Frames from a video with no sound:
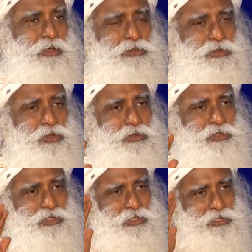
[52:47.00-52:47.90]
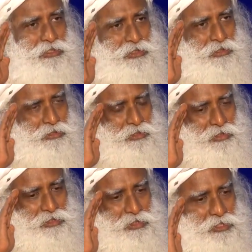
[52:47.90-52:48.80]
So this…
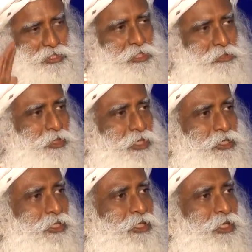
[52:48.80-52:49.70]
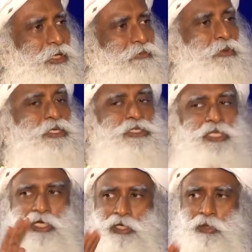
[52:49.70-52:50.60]
this discriminatory thing, we must
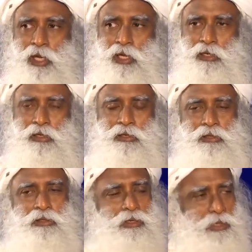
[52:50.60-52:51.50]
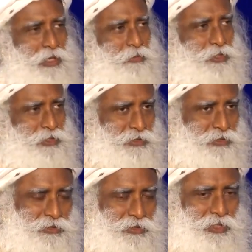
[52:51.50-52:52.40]
take it away. I must
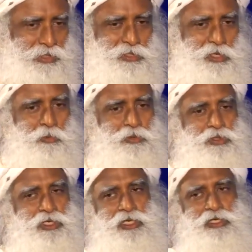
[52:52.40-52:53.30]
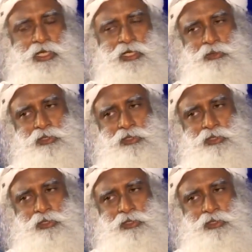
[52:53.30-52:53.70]
take this opportunity and tell you